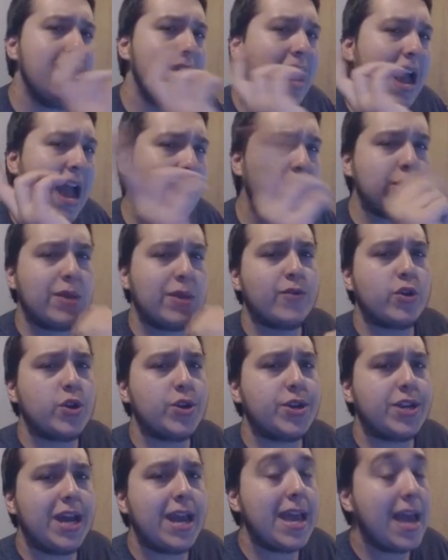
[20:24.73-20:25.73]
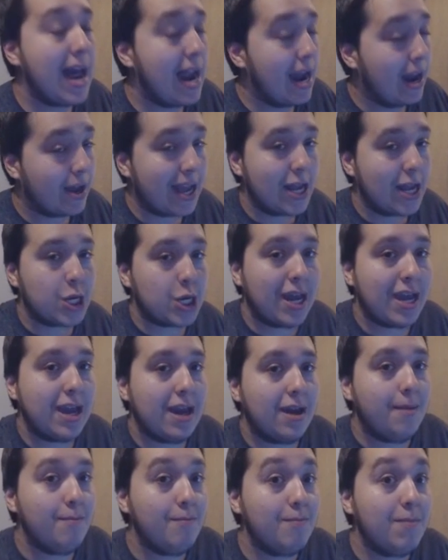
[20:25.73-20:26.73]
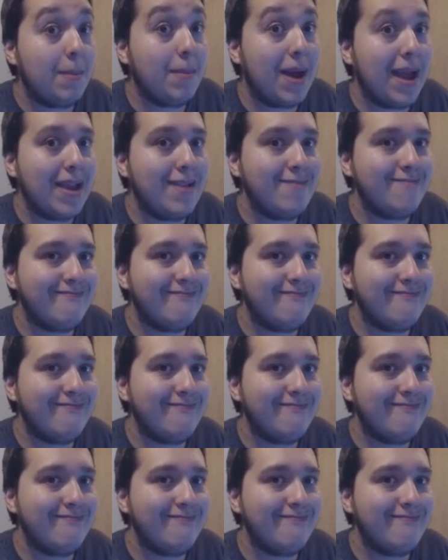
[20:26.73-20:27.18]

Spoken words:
Have yourself a good day, and I'll catch you later. Bye-bye.